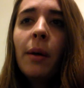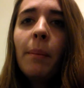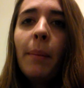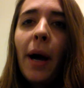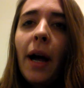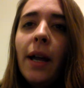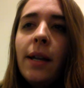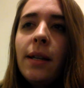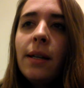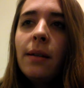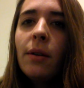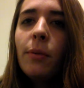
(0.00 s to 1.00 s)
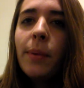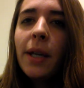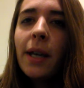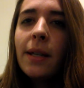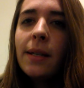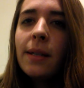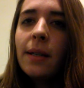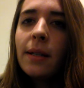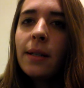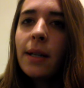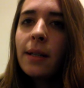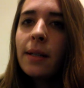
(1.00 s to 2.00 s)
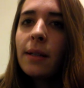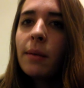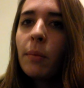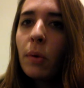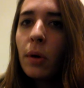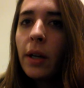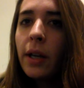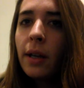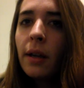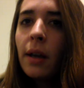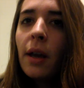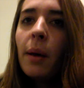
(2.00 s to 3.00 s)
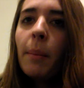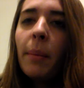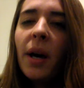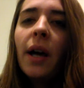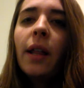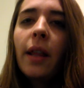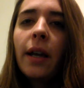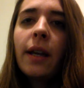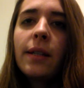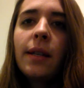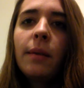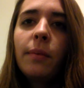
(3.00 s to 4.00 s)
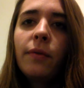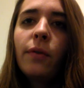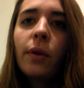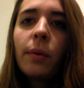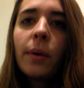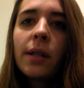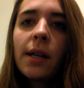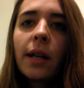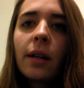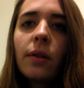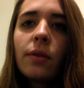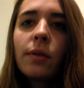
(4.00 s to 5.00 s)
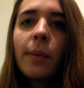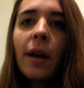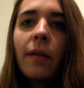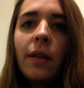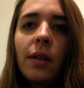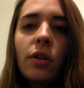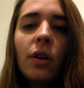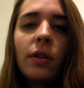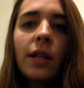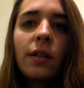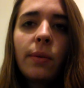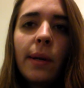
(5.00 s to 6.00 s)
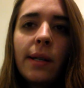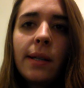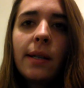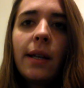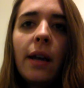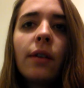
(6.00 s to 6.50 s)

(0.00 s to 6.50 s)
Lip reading: My OPKs say to test in the morning, but like I said before, once I get closer to my ovulation, I'll test twice a day.